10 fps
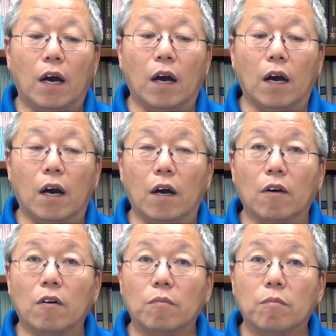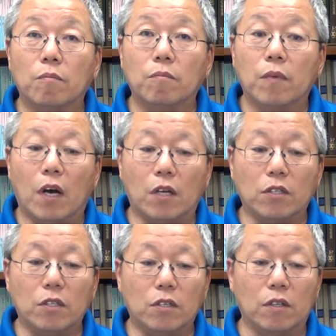Uh,
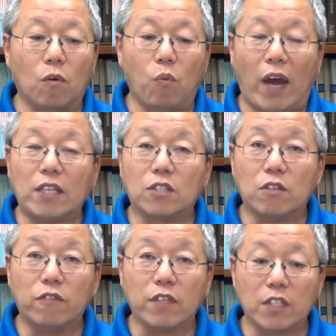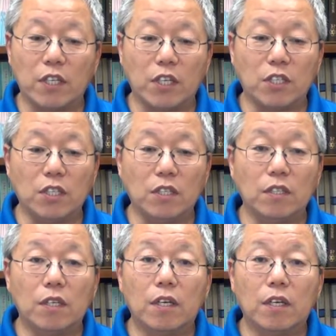under the wet surface condition,